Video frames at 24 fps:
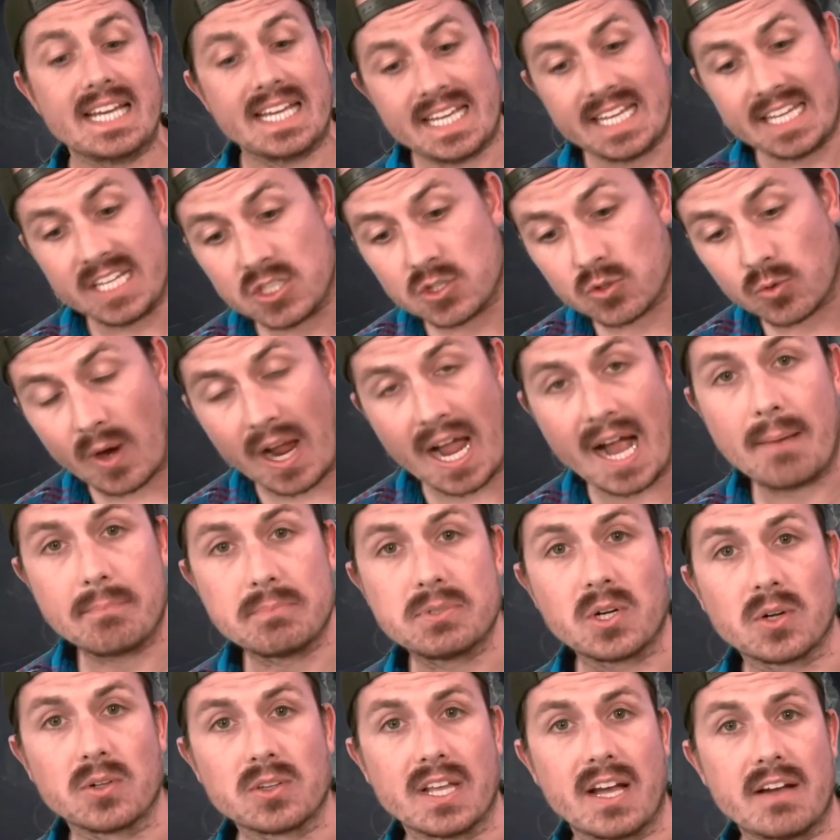He grabbed
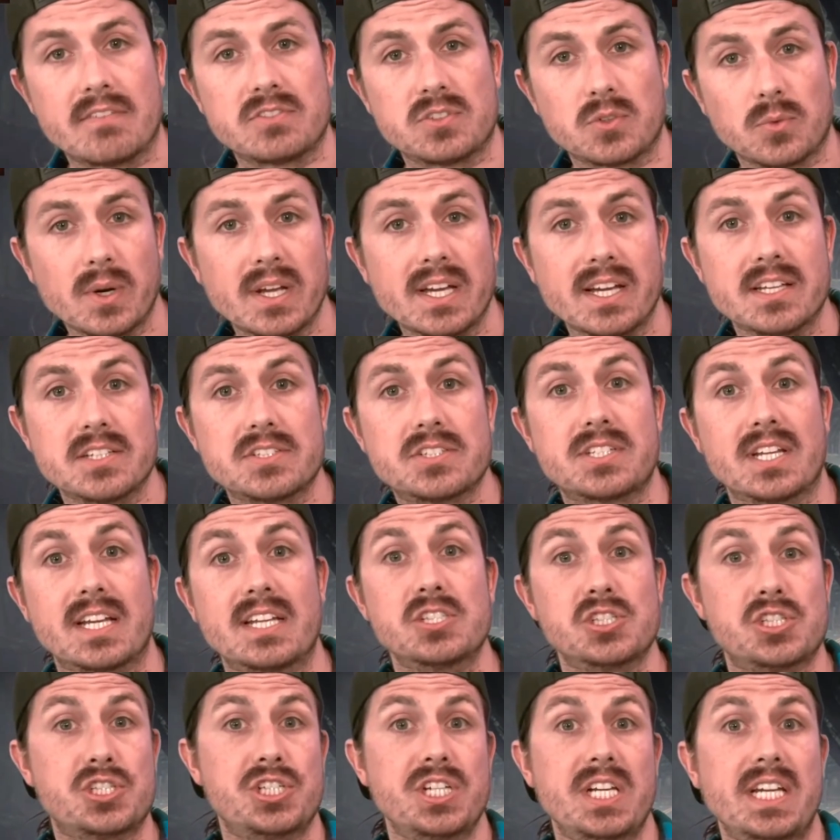her left wrist,
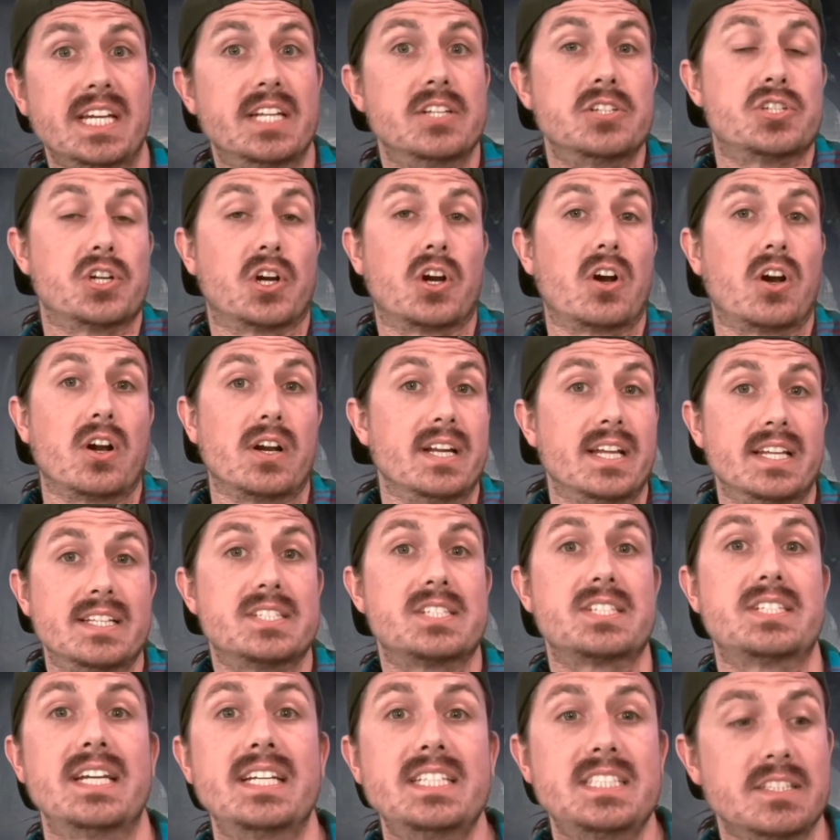and she in turn
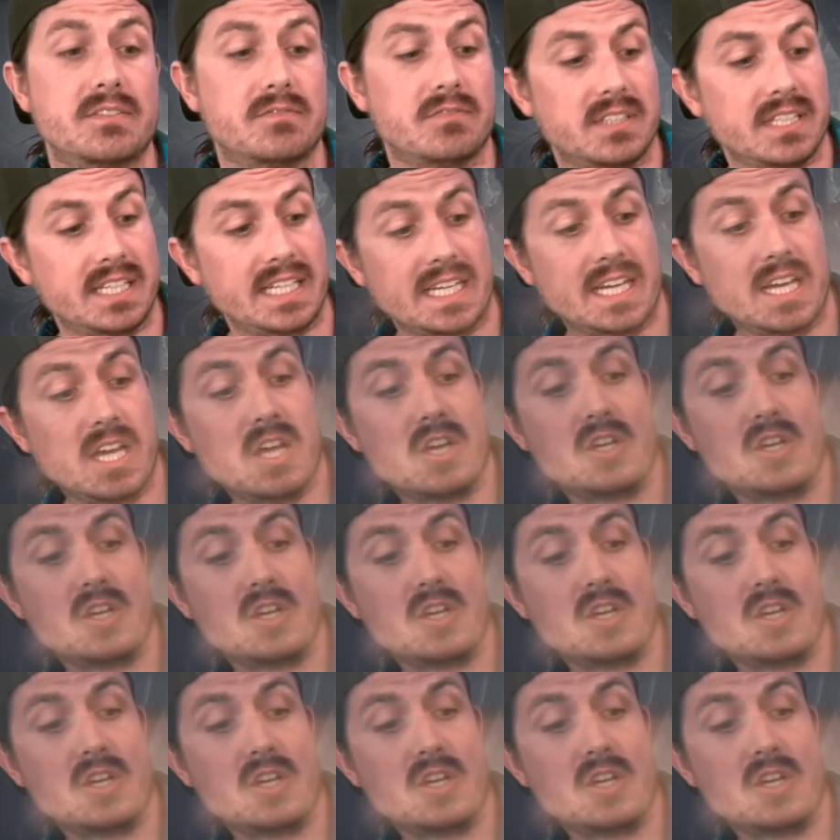instinctively